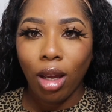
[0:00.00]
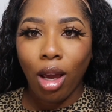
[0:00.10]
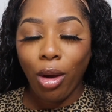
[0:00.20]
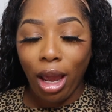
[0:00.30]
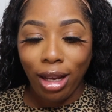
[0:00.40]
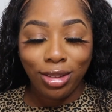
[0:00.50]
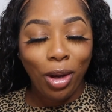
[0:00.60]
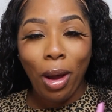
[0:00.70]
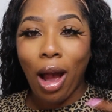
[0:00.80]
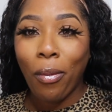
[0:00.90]
Okay,
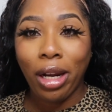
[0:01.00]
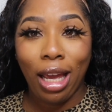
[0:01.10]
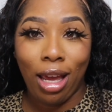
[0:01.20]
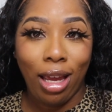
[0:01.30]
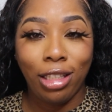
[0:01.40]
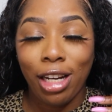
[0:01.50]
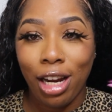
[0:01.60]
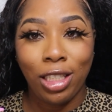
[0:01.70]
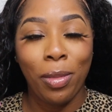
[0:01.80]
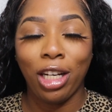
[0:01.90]
so I went ahead and
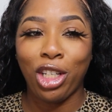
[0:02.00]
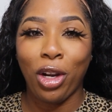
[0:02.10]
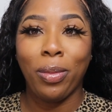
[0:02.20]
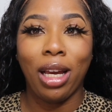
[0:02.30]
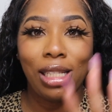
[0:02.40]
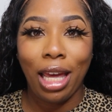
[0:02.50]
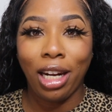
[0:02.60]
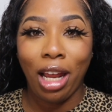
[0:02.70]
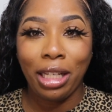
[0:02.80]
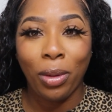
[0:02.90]
changed my shirt because I
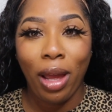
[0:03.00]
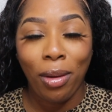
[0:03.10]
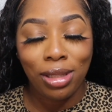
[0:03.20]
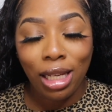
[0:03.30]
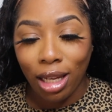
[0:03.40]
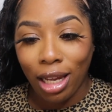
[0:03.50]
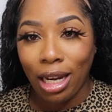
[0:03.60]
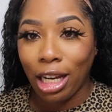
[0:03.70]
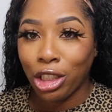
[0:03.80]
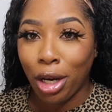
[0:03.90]
didn't like the way I was looking in
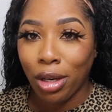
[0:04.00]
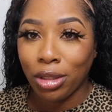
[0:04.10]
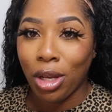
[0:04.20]
that shirt.